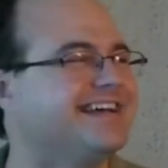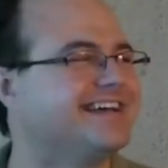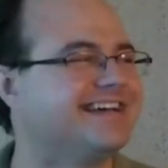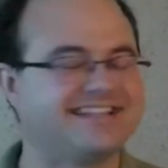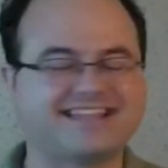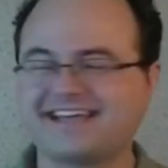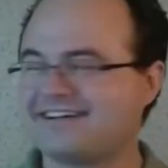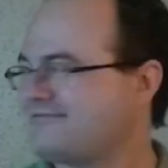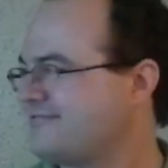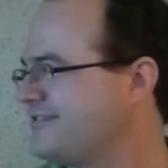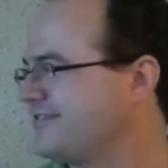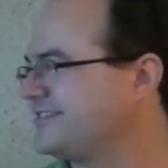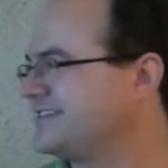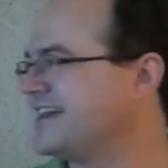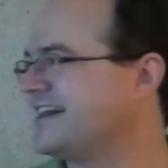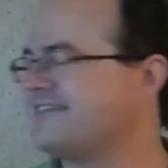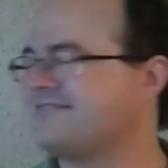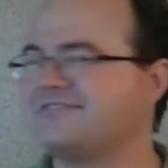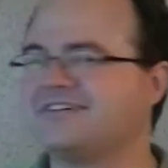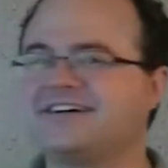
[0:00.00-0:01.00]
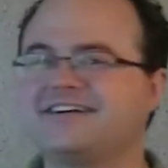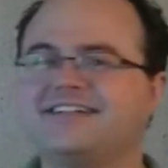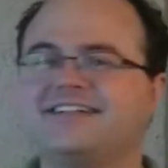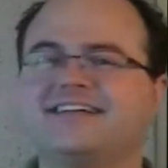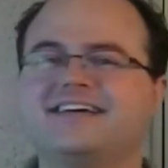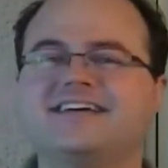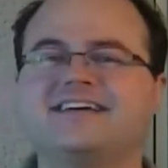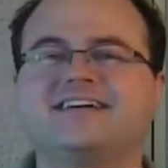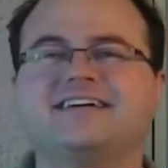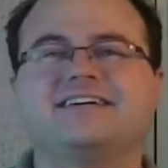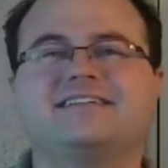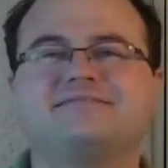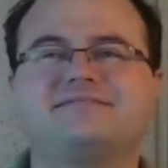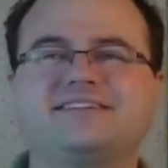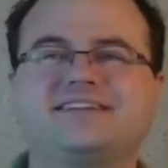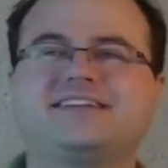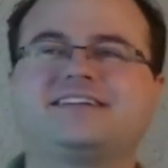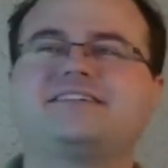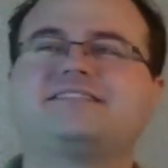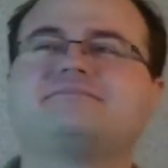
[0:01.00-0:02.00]
That worked out well.
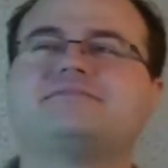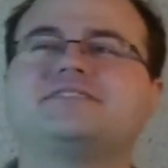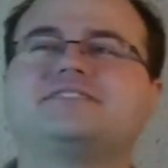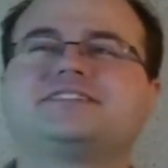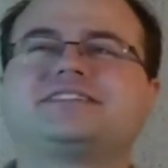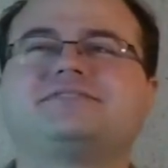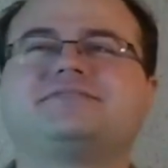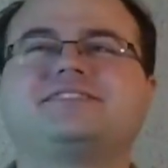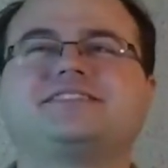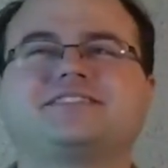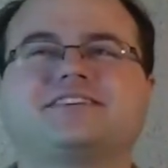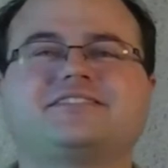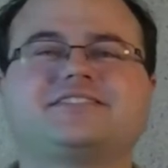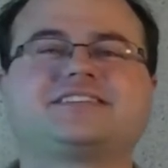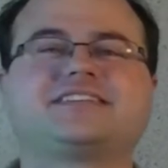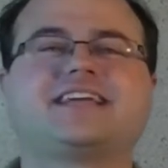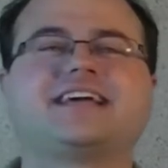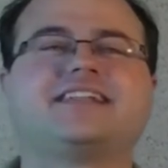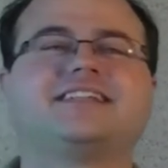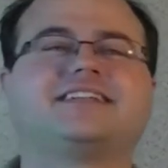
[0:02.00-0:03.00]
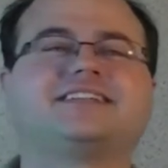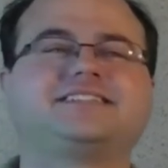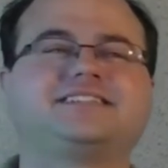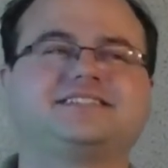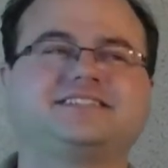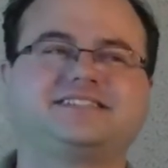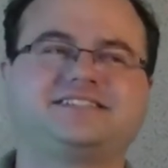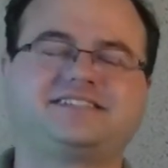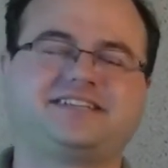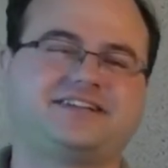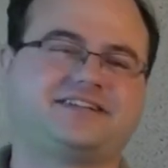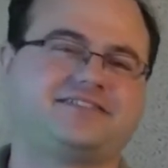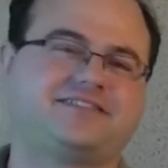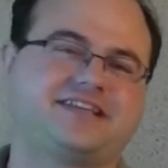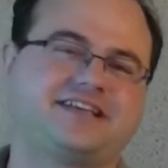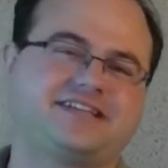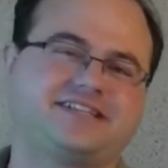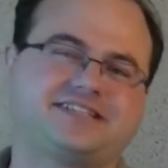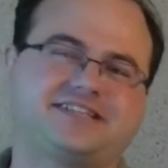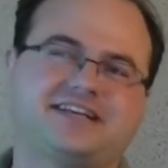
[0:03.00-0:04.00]
But, you know, most of us, our skeletons, you know,
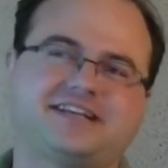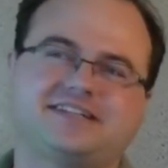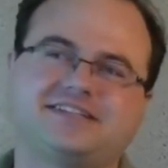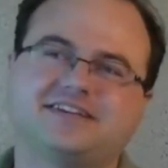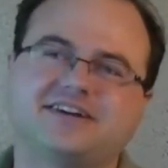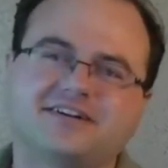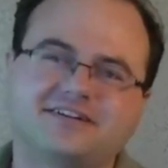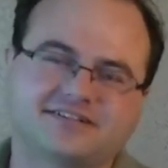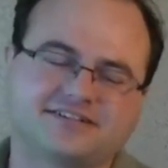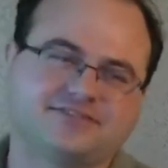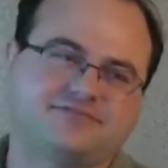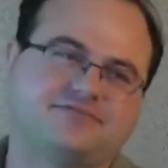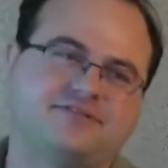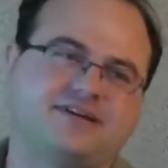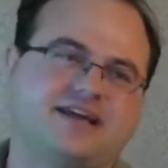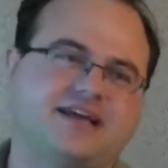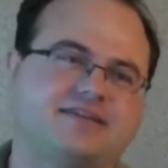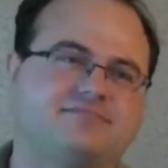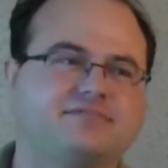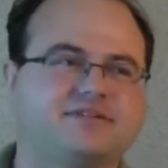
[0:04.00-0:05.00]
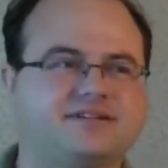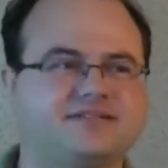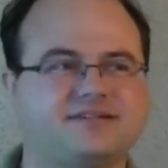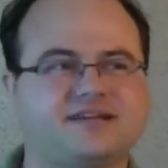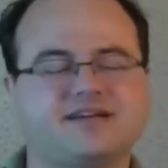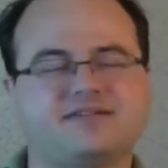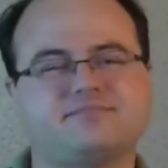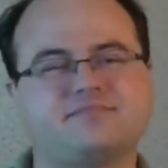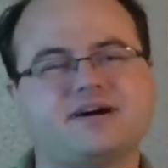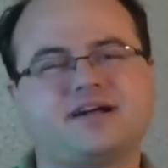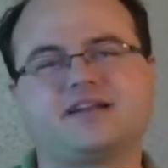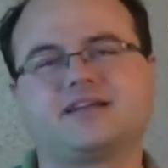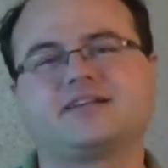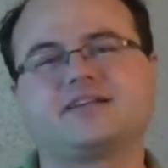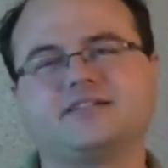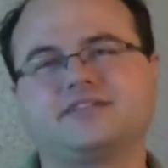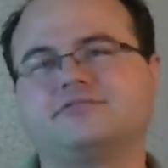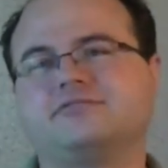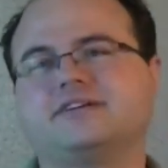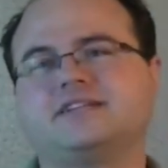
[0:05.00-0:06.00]
they stay tucked away. But Monica
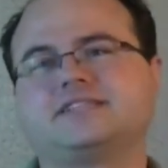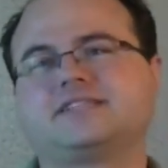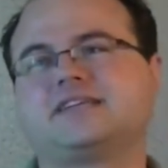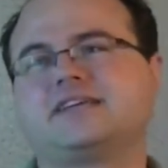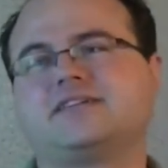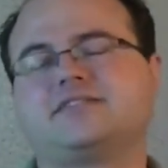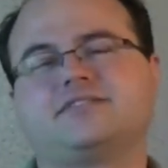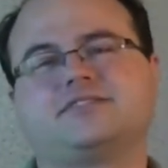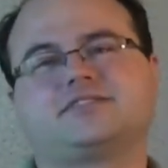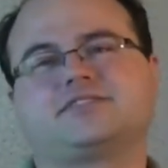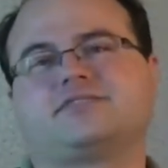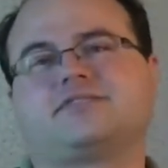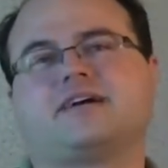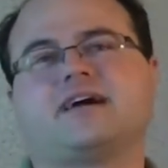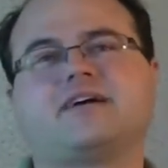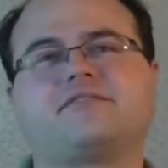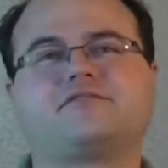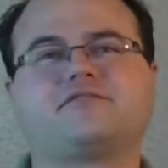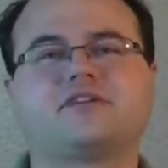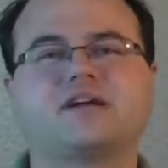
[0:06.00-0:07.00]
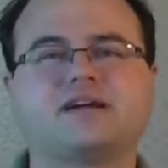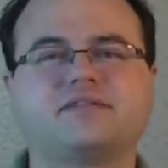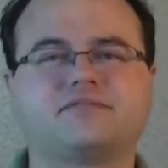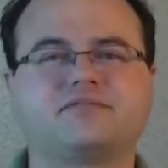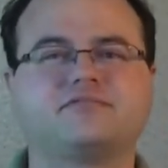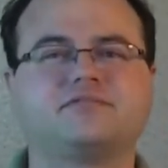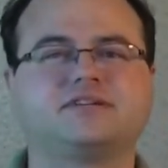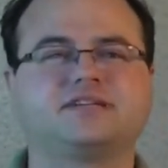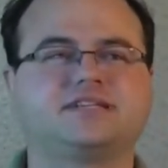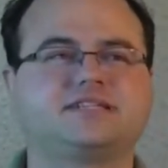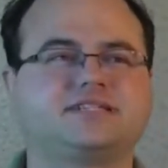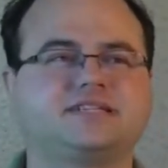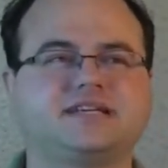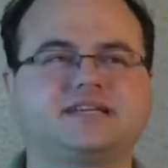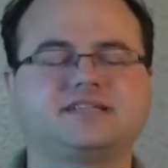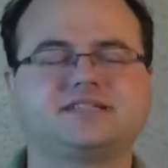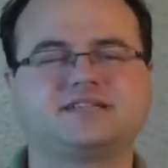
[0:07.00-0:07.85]
Lewinsky, hers are out for everyone to see.